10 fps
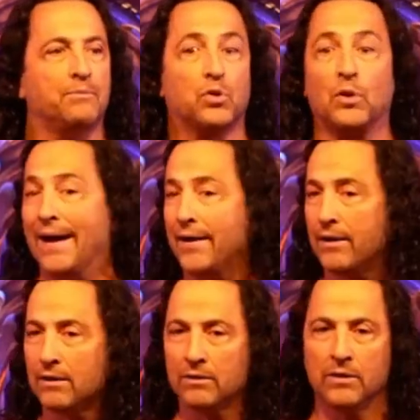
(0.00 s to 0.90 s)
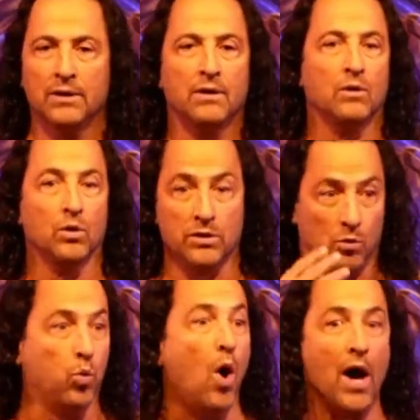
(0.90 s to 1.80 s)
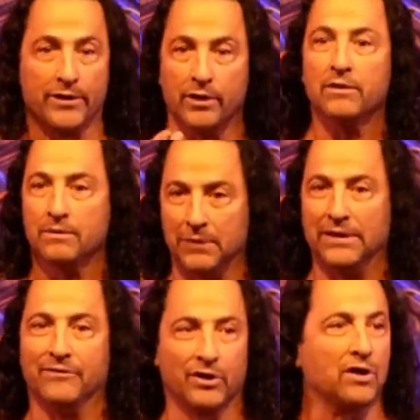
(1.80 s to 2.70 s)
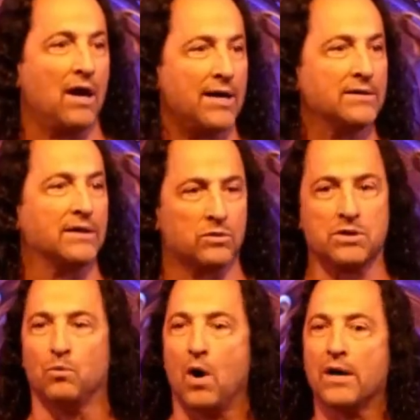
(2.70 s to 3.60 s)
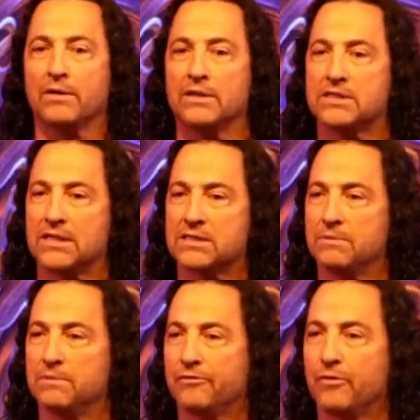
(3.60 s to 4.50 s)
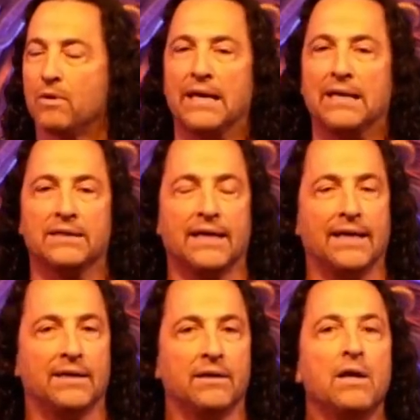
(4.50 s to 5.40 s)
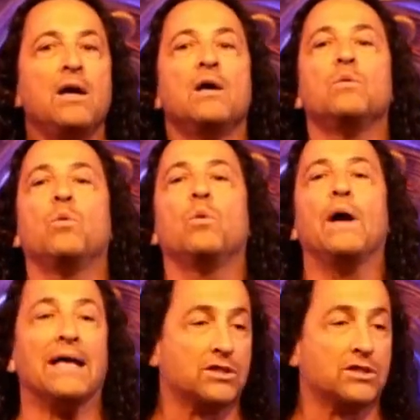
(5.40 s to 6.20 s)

prayer, water, believe it or not, get some water in the system before meditating, and